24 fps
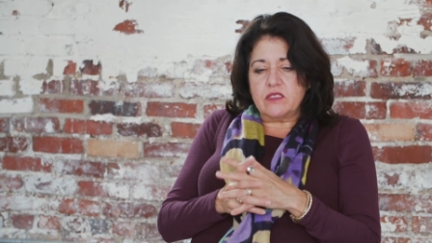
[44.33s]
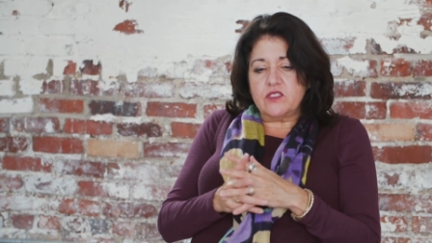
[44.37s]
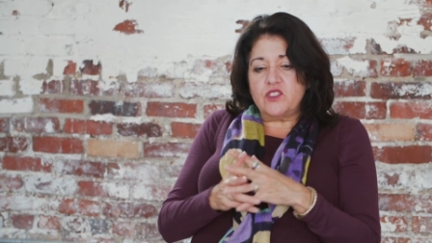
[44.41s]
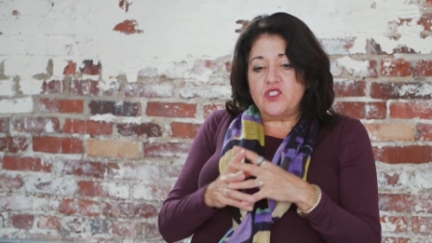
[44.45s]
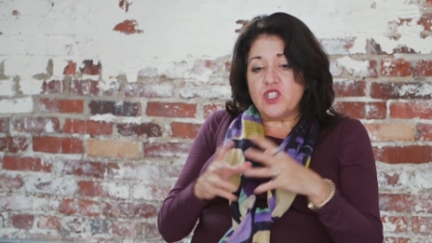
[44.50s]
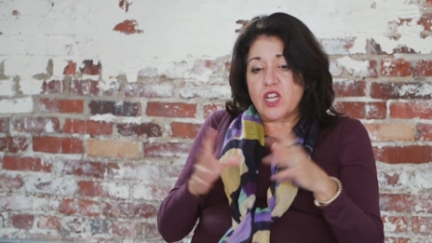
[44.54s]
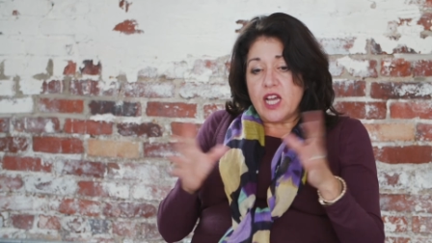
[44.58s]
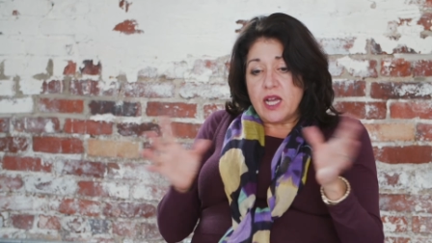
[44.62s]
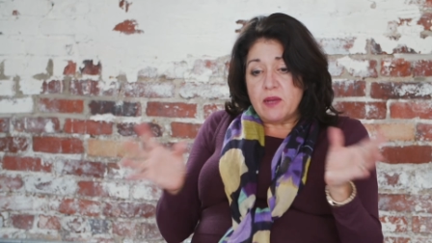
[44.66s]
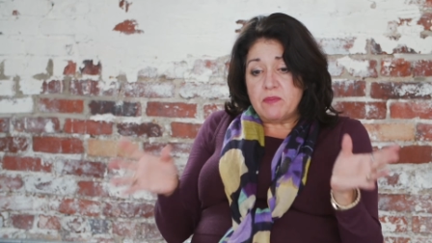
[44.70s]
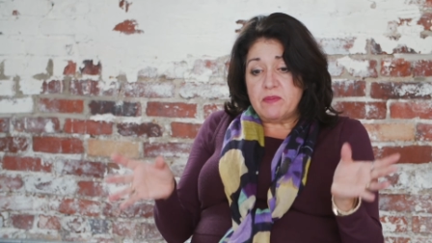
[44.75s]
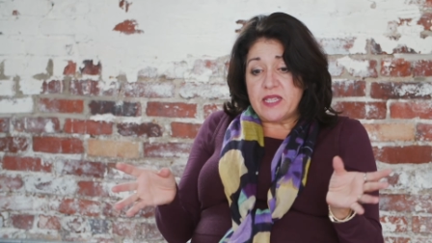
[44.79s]

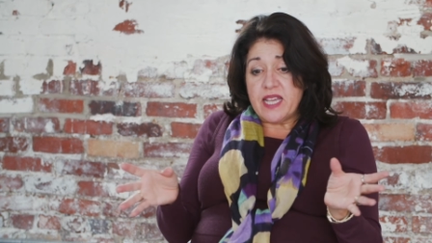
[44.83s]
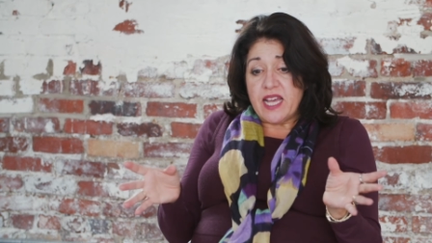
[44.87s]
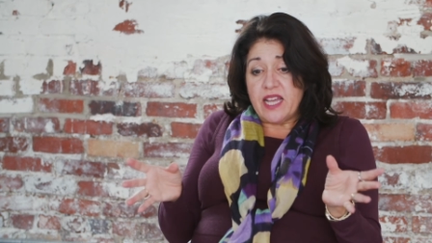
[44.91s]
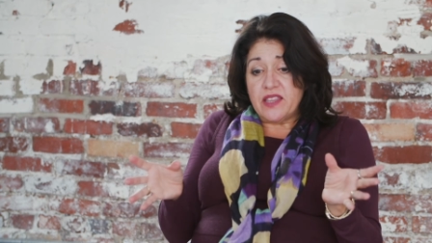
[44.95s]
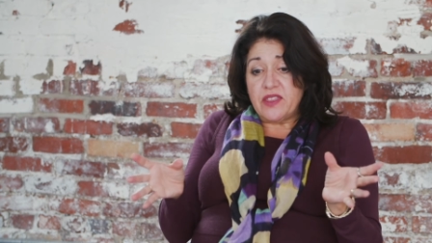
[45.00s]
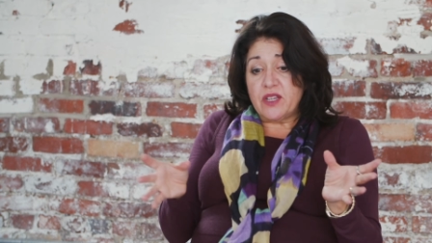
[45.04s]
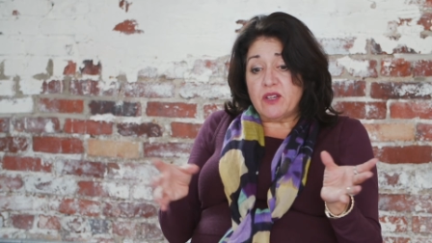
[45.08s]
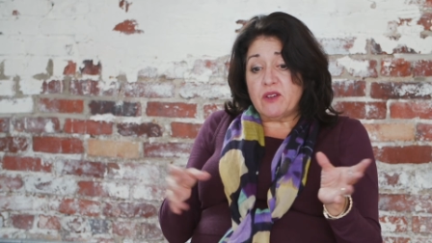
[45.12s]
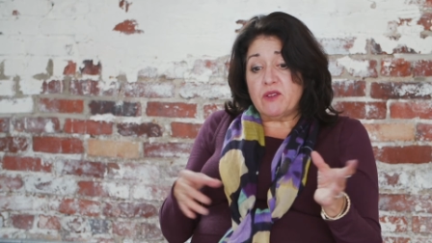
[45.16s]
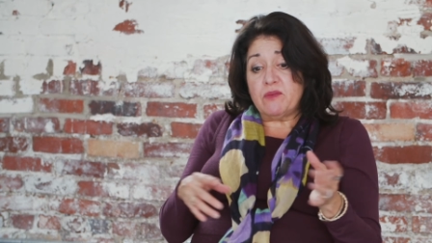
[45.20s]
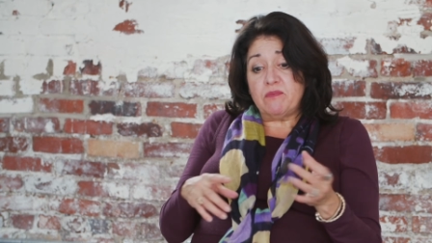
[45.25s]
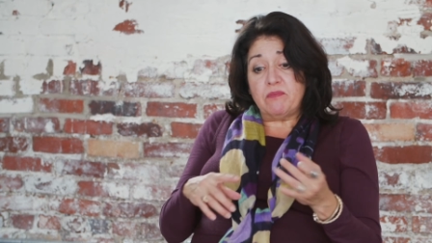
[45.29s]
jobs out
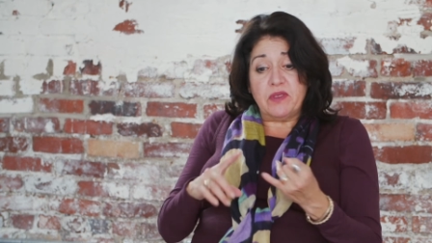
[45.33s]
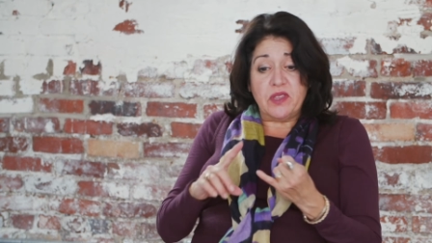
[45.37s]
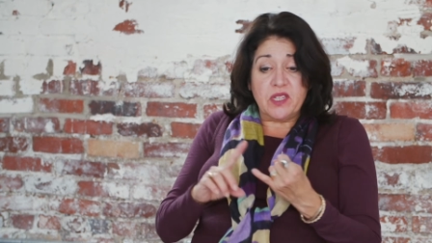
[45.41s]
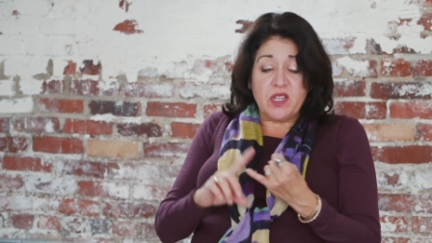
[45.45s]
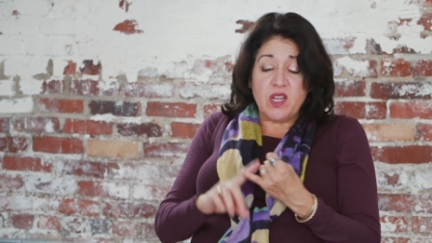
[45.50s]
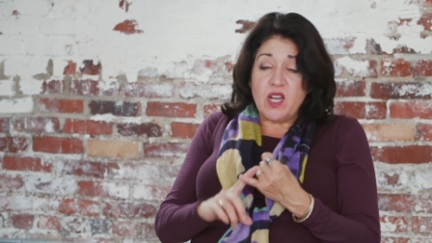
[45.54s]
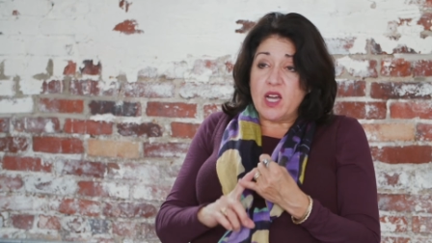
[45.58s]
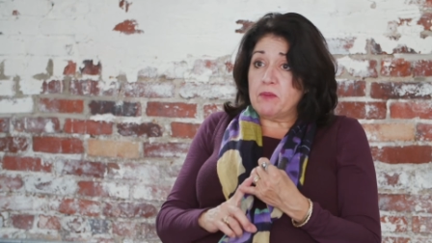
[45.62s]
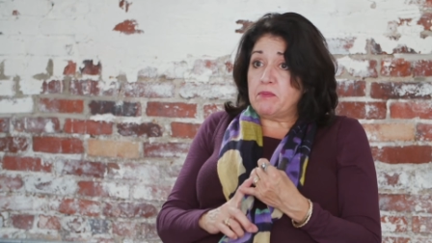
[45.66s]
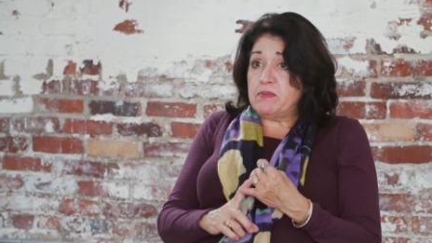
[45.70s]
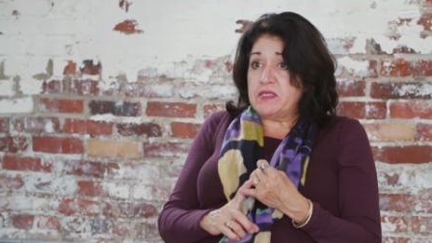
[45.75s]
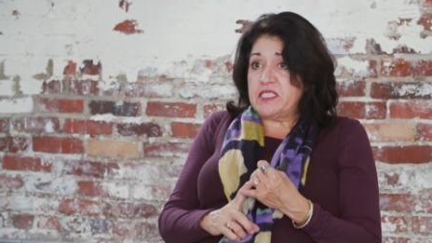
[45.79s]
there but the
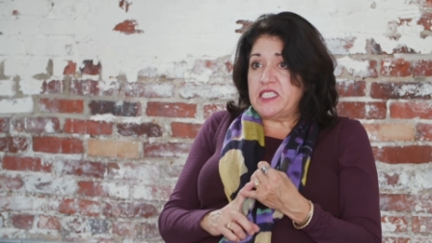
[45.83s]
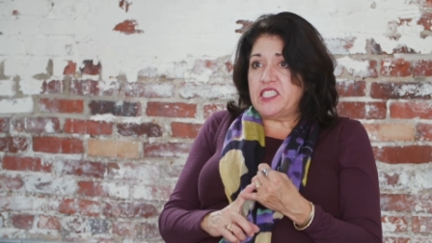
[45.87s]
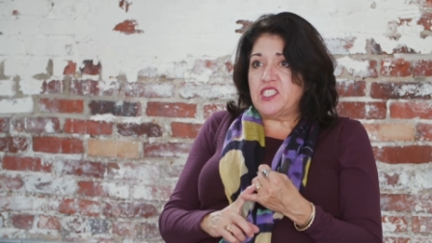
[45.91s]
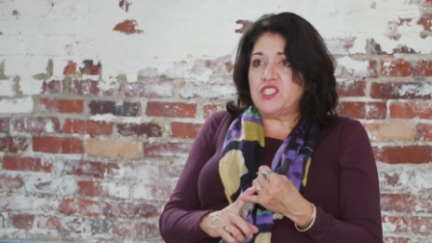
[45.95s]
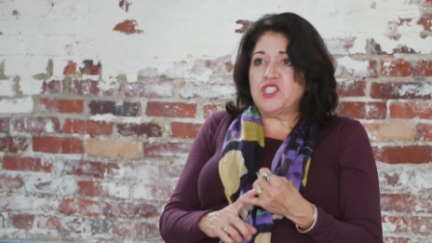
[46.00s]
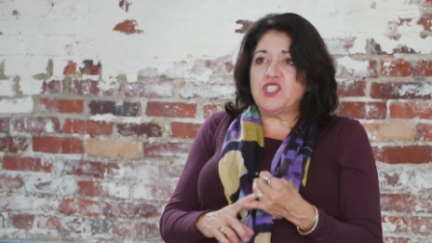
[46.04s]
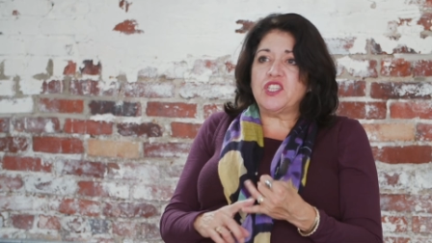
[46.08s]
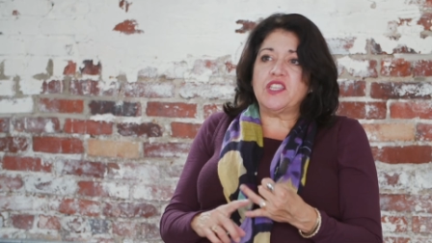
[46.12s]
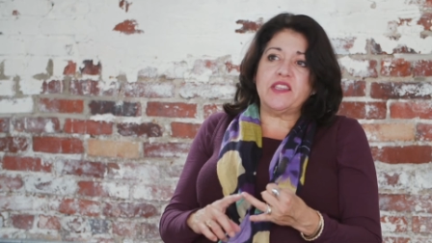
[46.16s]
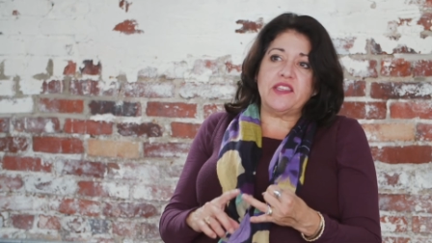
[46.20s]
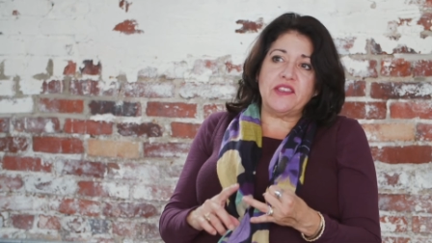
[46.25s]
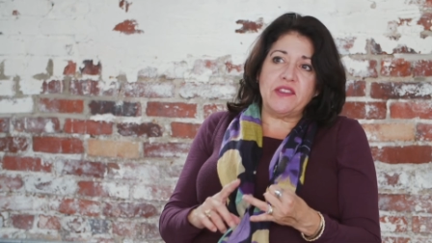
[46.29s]

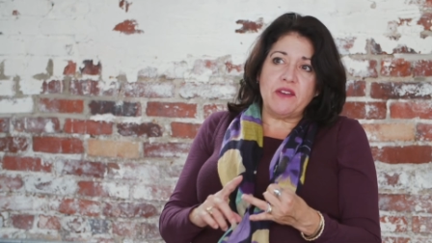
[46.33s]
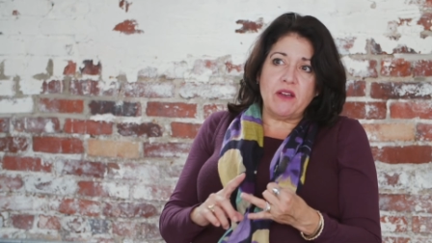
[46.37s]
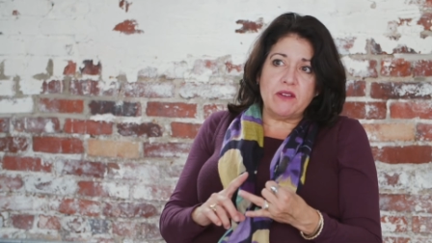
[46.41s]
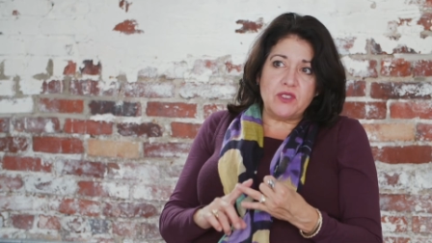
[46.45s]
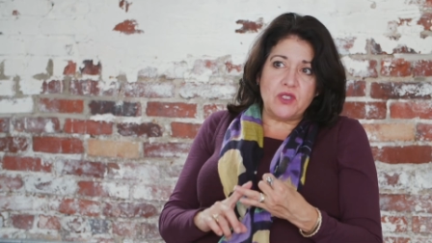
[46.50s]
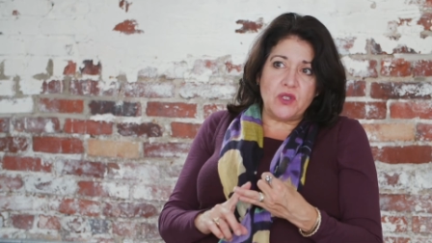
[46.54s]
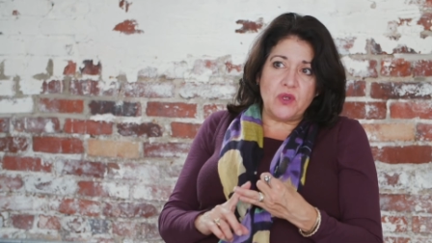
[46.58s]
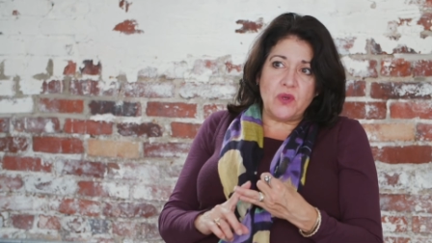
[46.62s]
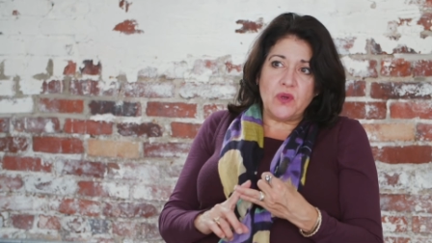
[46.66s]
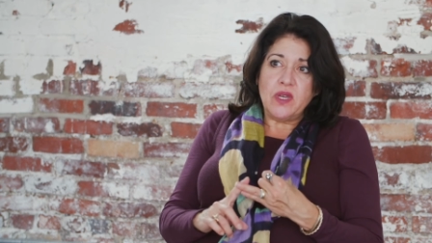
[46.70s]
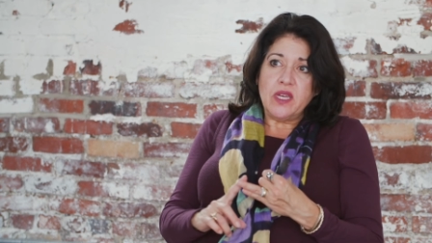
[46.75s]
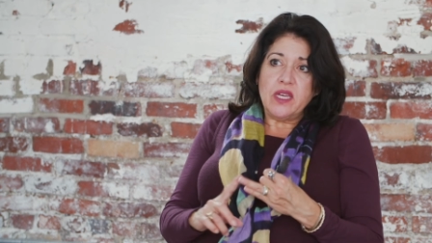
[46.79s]
competition and
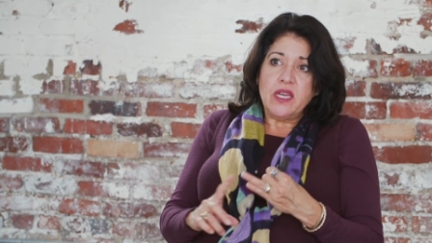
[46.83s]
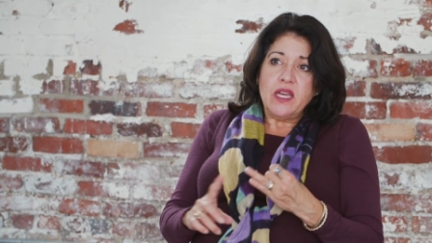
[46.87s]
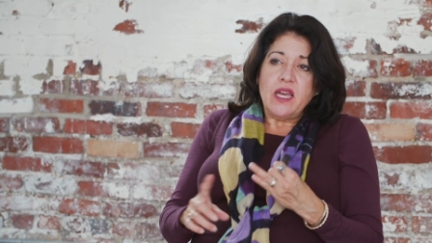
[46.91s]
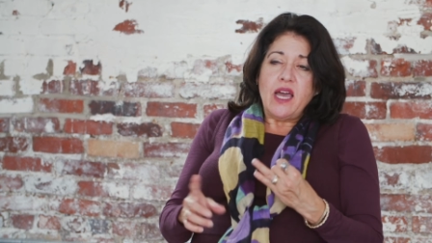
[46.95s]
also